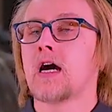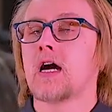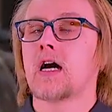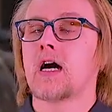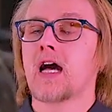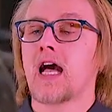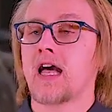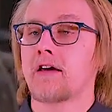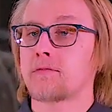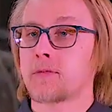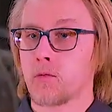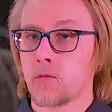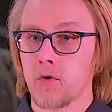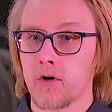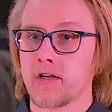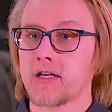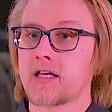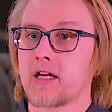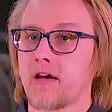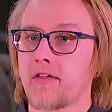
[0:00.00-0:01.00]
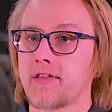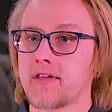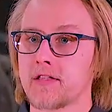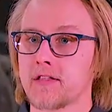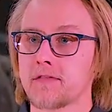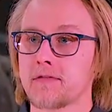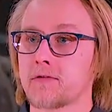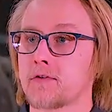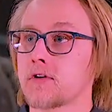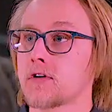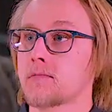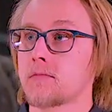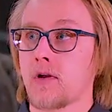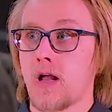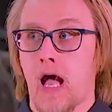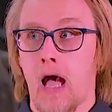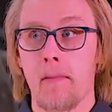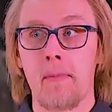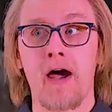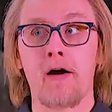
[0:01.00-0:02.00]
have been working on this for
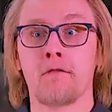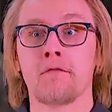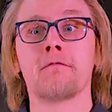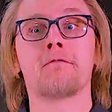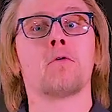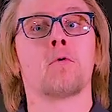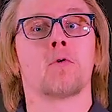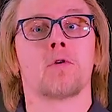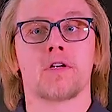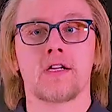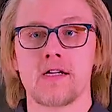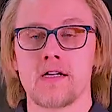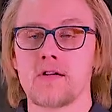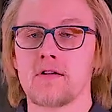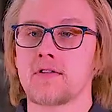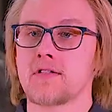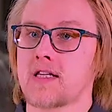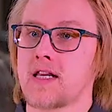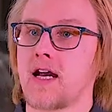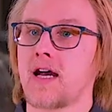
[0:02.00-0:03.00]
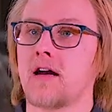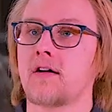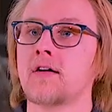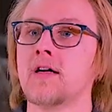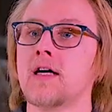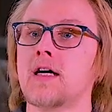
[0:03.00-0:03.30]
about 4 years now.